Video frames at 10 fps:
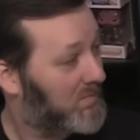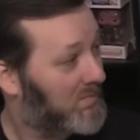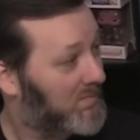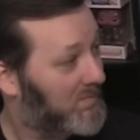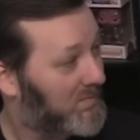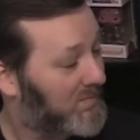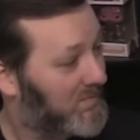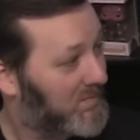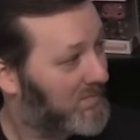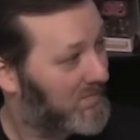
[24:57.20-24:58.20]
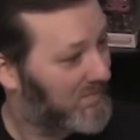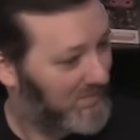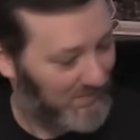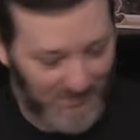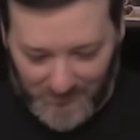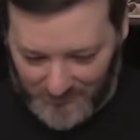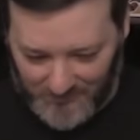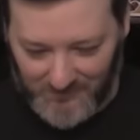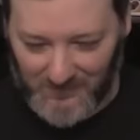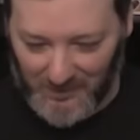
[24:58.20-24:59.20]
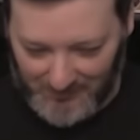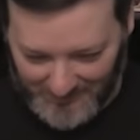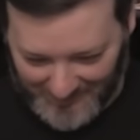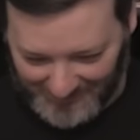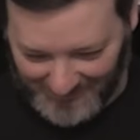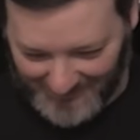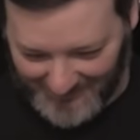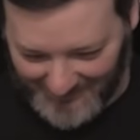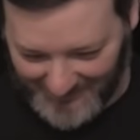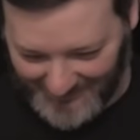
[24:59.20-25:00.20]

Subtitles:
(not speaking)